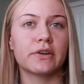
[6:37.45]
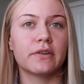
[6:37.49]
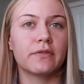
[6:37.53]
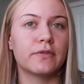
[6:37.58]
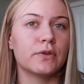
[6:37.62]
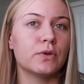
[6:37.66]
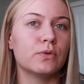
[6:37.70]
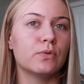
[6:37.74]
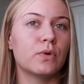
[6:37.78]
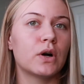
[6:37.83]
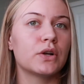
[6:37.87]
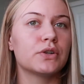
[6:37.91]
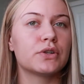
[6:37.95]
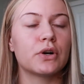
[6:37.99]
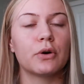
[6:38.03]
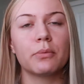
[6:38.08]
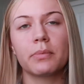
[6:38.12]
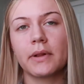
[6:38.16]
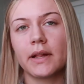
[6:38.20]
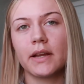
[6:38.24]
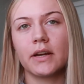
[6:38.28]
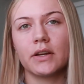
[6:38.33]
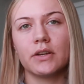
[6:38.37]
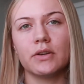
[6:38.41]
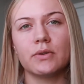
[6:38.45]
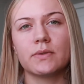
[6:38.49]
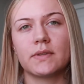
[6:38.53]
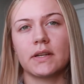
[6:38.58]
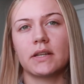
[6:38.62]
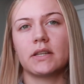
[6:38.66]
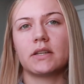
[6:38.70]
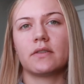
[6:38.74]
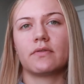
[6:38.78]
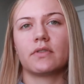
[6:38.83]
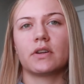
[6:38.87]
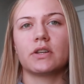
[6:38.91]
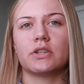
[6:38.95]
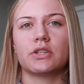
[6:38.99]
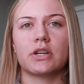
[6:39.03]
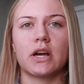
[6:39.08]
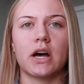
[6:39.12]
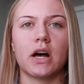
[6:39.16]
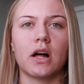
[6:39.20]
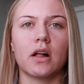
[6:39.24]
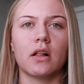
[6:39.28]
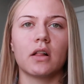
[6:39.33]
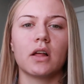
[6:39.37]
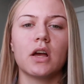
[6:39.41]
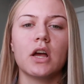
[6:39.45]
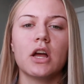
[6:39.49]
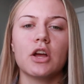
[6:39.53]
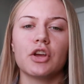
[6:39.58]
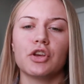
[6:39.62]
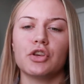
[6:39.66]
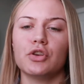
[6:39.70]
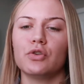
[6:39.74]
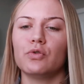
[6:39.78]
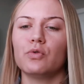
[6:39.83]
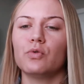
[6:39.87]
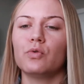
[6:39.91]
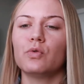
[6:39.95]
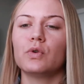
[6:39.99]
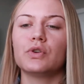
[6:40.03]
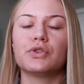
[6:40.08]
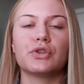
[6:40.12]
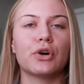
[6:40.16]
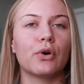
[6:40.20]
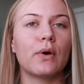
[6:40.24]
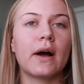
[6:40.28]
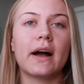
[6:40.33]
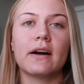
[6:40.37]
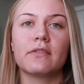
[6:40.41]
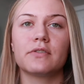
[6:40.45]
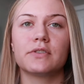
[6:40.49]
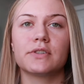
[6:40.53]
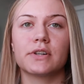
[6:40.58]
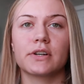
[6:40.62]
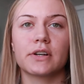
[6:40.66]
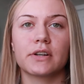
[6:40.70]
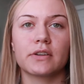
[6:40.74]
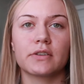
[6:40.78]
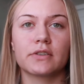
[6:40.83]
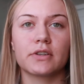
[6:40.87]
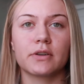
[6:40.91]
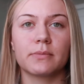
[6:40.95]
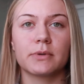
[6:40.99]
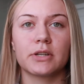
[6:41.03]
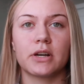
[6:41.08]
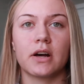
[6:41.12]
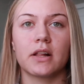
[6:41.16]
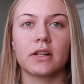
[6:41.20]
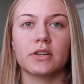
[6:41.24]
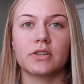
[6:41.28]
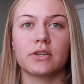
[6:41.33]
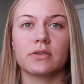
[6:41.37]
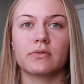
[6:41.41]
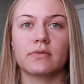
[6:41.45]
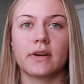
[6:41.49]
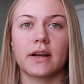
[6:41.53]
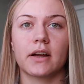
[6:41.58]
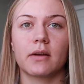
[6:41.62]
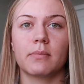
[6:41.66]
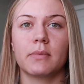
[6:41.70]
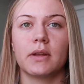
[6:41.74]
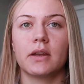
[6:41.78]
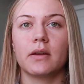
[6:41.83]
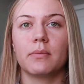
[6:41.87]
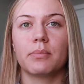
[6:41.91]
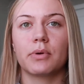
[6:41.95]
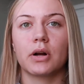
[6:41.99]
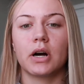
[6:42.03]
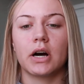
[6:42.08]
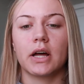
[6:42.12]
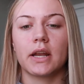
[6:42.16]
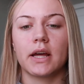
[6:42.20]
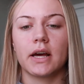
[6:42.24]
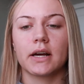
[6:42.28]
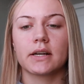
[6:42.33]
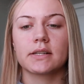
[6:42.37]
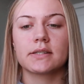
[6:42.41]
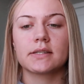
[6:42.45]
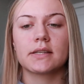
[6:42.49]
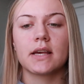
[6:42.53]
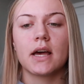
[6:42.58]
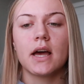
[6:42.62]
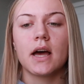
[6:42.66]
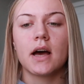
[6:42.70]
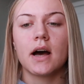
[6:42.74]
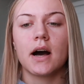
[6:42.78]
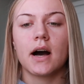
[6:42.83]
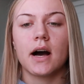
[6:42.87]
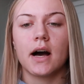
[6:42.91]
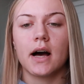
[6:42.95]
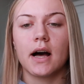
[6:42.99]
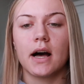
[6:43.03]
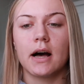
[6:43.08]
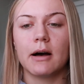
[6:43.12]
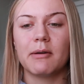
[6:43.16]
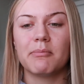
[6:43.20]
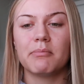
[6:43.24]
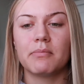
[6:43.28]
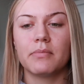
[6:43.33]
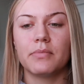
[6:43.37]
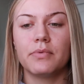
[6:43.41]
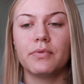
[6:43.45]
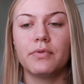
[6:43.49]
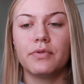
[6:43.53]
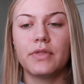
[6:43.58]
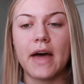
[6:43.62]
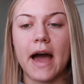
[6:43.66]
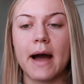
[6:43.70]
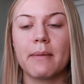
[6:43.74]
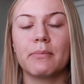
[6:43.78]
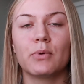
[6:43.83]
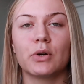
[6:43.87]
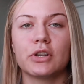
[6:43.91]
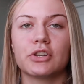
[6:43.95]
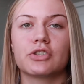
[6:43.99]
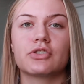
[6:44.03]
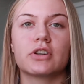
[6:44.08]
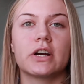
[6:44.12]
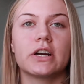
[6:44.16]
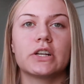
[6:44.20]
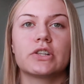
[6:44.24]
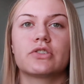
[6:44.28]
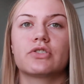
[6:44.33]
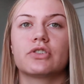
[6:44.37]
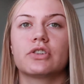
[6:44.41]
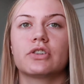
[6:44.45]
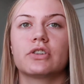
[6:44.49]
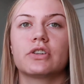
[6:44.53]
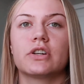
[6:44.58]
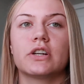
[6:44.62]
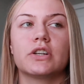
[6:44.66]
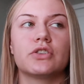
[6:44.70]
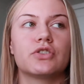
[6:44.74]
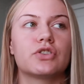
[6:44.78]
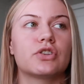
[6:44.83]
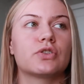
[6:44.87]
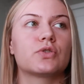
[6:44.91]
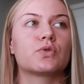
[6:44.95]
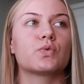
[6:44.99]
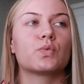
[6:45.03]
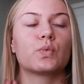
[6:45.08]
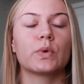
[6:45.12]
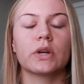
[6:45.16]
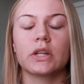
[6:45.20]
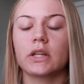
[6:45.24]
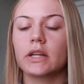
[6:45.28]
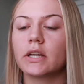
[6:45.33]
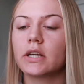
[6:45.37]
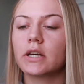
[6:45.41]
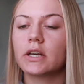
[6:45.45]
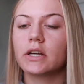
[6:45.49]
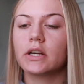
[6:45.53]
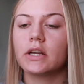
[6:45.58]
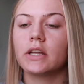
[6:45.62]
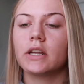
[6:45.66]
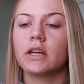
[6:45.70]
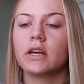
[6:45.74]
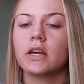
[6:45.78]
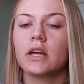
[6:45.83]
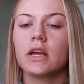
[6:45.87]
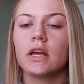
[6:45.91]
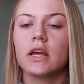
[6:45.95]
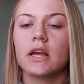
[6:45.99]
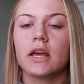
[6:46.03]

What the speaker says: If you don't plan on using Differin gel, you don't have dermatologist recommended products, that moisturizer is just really good.